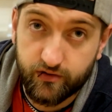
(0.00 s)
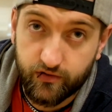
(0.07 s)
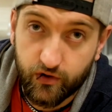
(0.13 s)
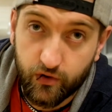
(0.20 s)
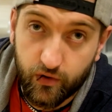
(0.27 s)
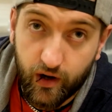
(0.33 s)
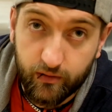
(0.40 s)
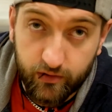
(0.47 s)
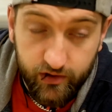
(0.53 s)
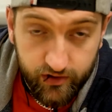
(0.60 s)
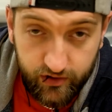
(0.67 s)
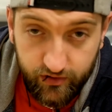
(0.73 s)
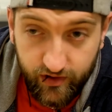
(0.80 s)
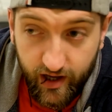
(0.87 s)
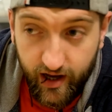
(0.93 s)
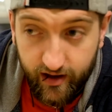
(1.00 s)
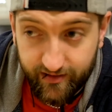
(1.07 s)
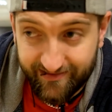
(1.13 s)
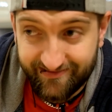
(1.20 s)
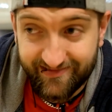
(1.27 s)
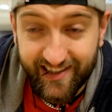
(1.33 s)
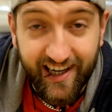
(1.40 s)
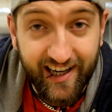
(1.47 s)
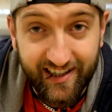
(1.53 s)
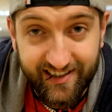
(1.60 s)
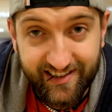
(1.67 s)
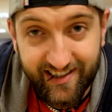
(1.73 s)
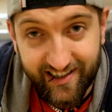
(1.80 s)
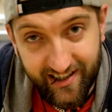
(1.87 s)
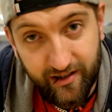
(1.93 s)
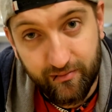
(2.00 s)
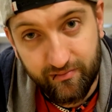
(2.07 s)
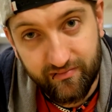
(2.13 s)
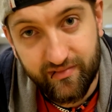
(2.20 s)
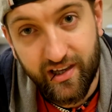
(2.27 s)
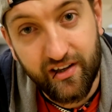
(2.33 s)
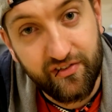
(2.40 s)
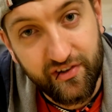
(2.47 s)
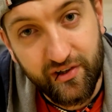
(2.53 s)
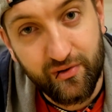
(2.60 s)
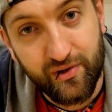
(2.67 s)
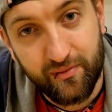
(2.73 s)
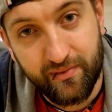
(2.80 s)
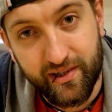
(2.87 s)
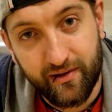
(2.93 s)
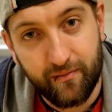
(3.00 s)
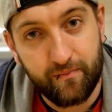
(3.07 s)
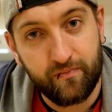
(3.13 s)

So I'm going to do that. Yeah, now. I'll see you in a bit.